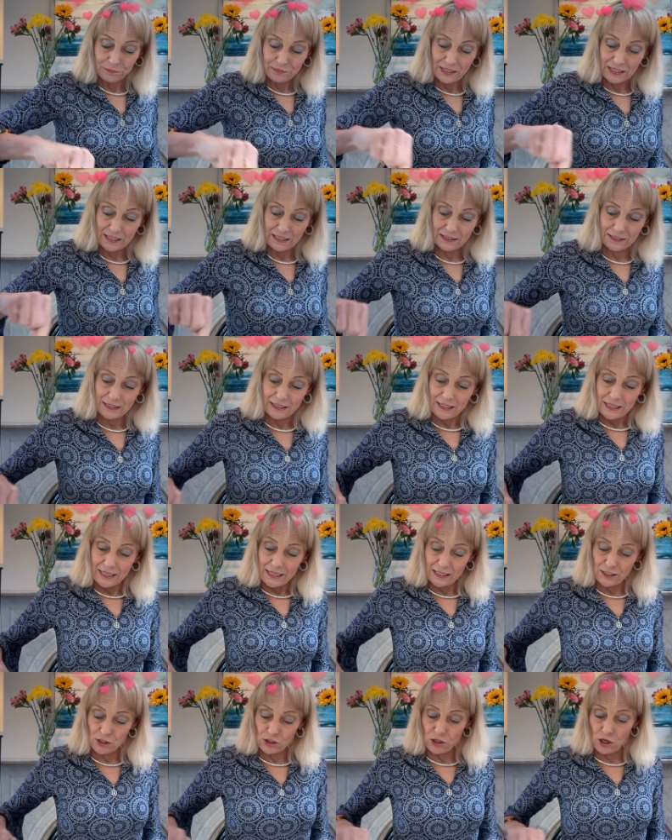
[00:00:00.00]
And
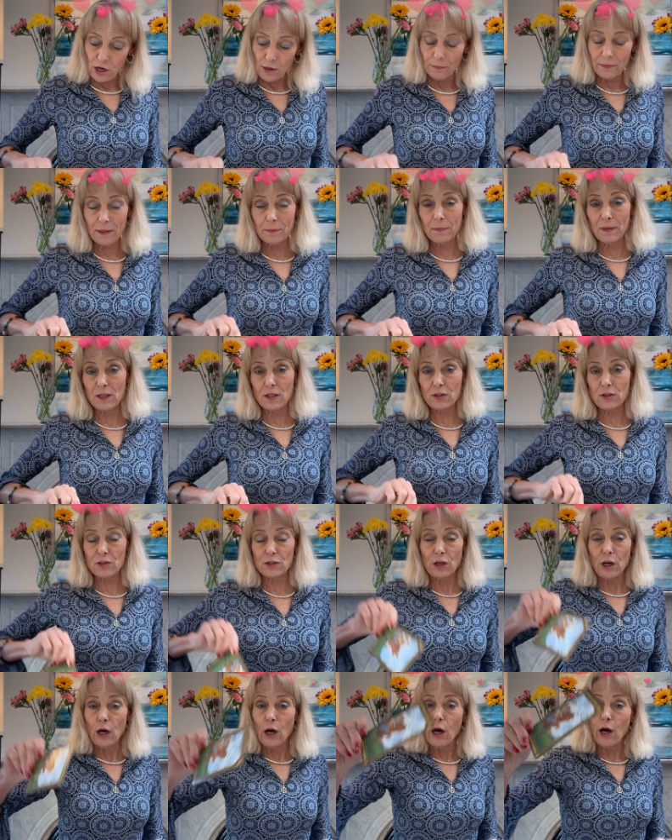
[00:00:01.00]
it's coming because
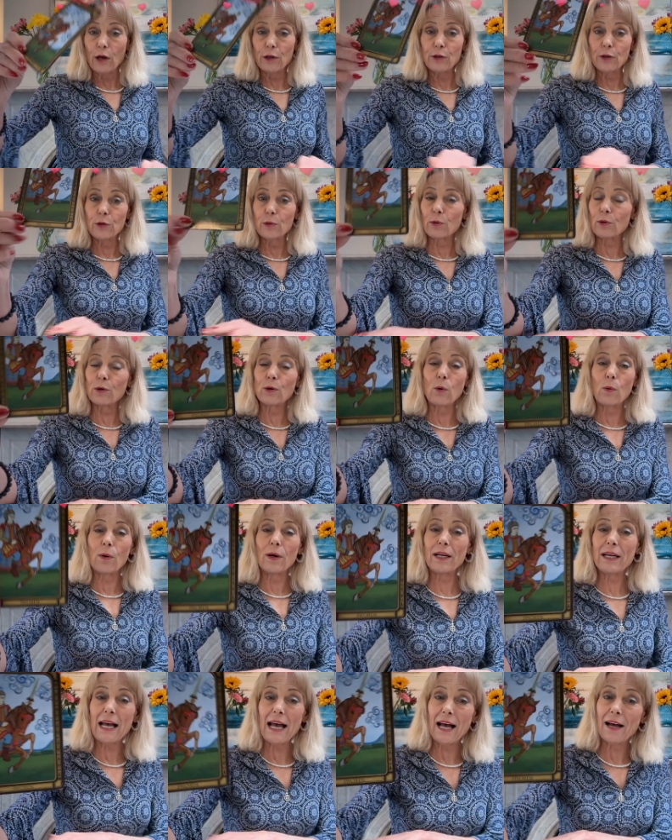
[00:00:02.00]
uh, you're
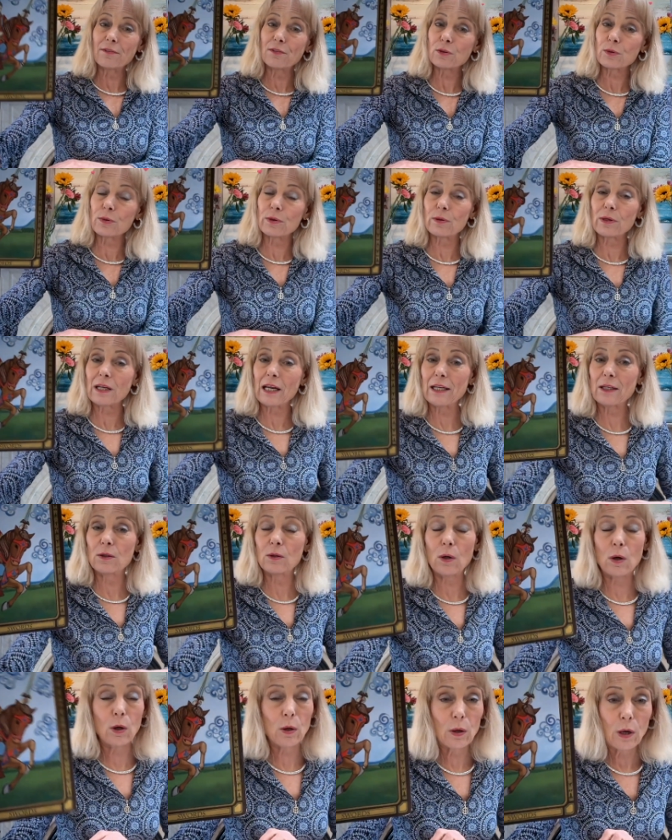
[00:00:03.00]
going after it like
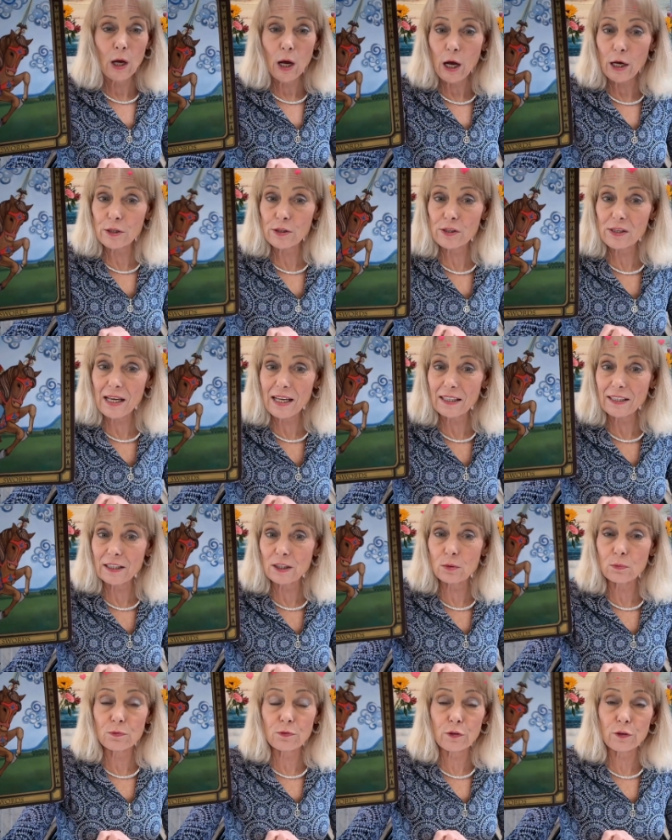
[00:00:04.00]
a
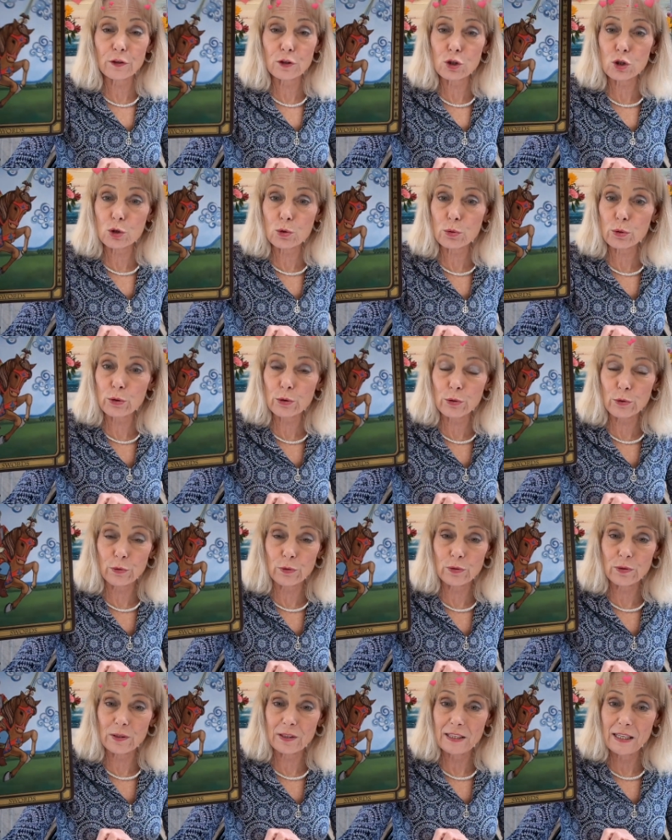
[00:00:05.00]
zealot for the
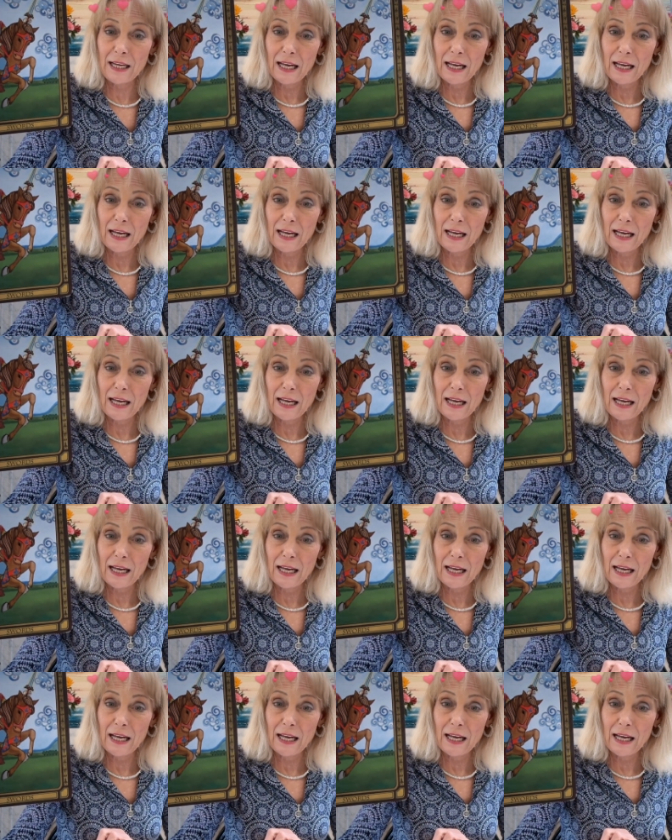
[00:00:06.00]
truth.